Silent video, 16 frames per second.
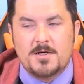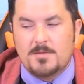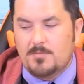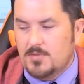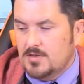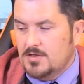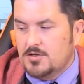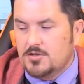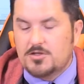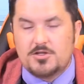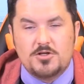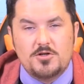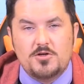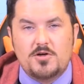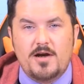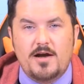But there's
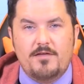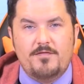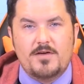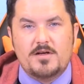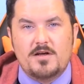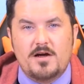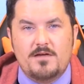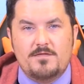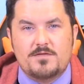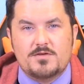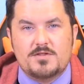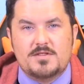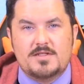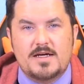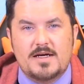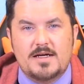two graphic novels
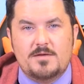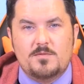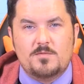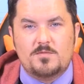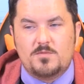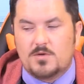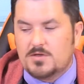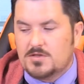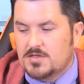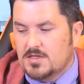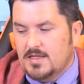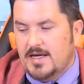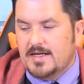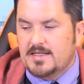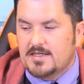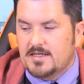that were
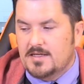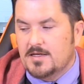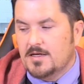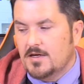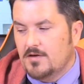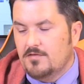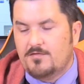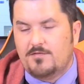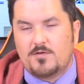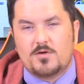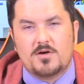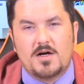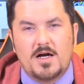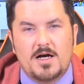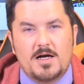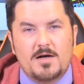selected for
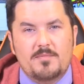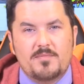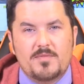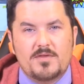um,